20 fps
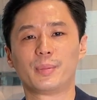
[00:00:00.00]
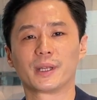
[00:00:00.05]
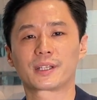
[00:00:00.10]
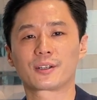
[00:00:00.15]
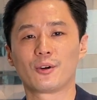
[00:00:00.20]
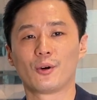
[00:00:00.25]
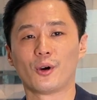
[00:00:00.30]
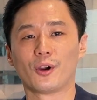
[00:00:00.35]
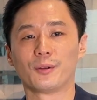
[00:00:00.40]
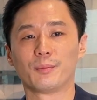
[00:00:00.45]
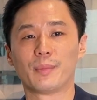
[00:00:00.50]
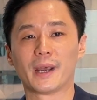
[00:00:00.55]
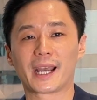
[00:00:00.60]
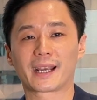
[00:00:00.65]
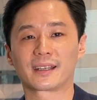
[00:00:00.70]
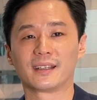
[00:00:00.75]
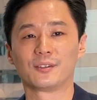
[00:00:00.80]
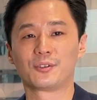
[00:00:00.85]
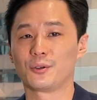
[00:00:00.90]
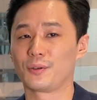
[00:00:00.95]
Bitcoin
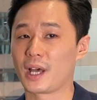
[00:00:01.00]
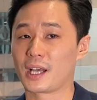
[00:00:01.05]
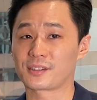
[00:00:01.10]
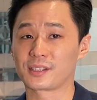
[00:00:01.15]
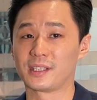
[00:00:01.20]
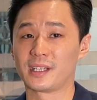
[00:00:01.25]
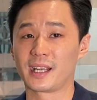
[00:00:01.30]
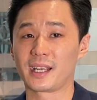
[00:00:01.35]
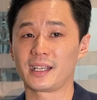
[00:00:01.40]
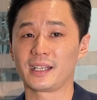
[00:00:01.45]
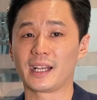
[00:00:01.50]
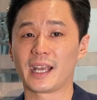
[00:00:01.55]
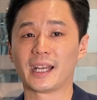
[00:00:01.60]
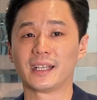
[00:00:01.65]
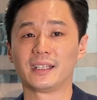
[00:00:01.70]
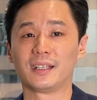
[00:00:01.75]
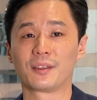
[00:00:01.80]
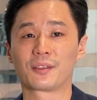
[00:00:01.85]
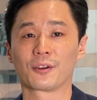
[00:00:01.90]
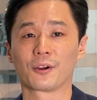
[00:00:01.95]
back in 2008
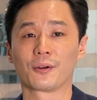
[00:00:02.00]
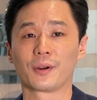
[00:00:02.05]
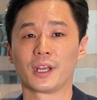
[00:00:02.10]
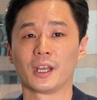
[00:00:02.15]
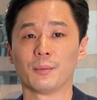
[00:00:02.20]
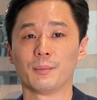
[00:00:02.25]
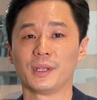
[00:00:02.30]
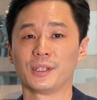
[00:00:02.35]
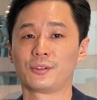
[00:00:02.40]
and Ethereum